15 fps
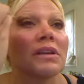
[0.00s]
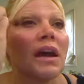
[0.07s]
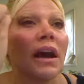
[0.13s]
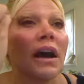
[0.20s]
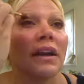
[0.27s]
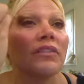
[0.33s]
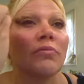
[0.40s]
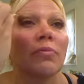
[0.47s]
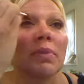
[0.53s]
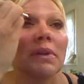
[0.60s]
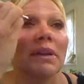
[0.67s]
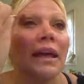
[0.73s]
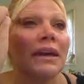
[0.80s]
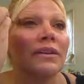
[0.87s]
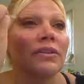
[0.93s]
kind of
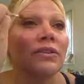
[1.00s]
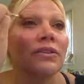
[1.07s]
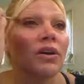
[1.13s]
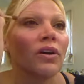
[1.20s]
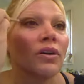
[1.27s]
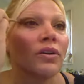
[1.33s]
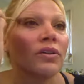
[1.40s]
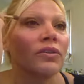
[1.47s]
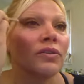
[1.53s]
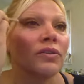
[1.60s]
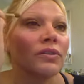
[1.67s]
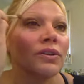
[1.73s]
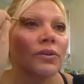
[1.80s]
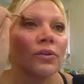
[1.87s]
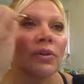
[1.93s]
blend
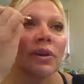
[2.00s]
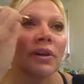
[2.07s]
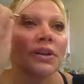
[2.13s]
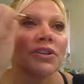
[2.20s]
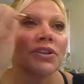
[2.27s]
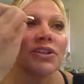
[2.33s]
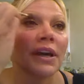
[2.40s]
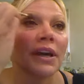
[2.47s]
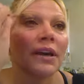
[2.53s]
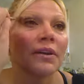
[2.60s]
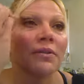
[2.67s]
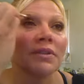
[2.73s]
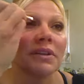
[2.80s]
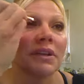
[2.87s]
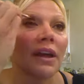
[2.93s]
all your
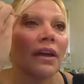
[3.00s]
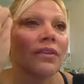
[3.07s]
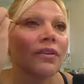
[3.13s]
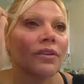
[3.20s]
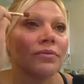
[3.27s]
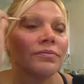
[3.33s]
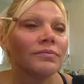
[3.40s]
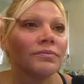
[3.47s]
shadow together.